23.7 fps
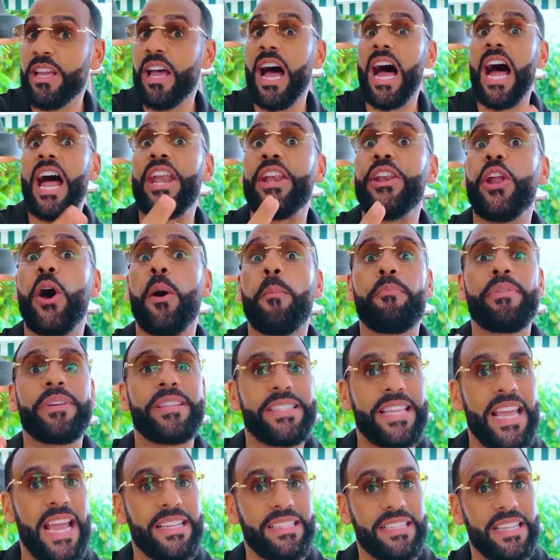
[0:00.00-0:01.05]
are not
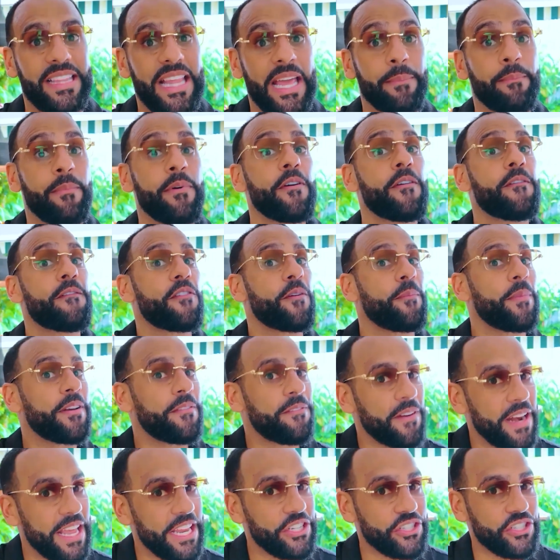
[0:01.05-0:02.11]
protecting them from
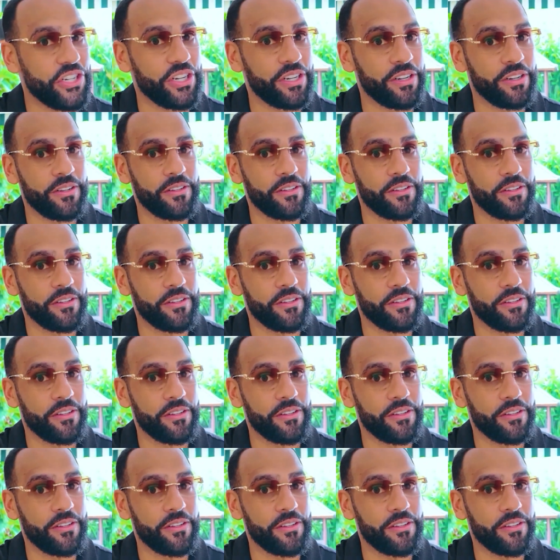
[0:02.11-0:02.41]
inflation.